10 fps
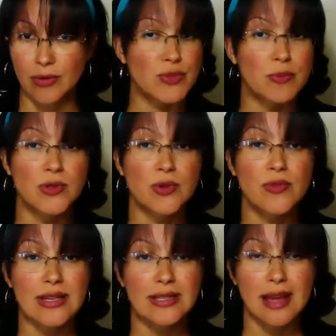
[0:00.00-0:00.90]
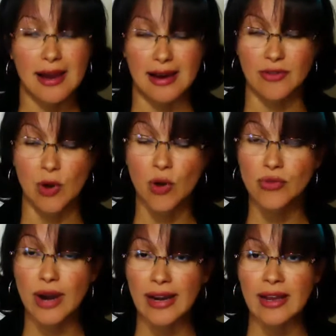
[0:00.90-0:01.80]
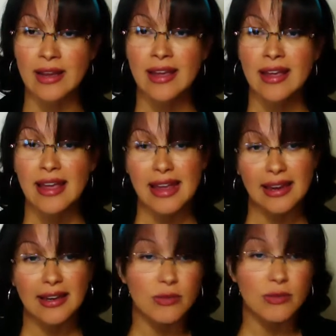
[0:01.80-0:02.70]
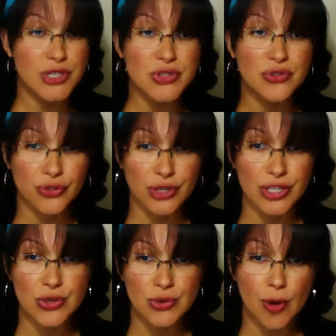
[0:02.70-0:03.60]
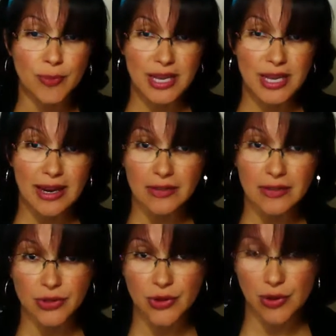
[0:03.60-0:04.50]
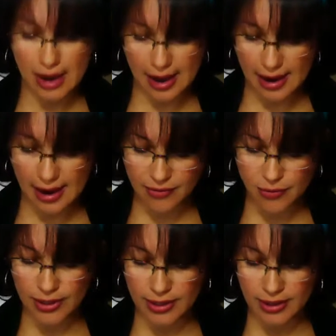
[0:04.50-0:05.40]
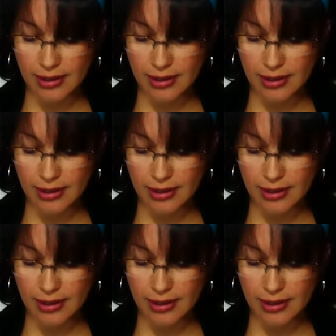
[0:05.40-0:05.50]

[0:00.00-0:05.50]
which most of us have already, and which is free to obtain if you don't have one.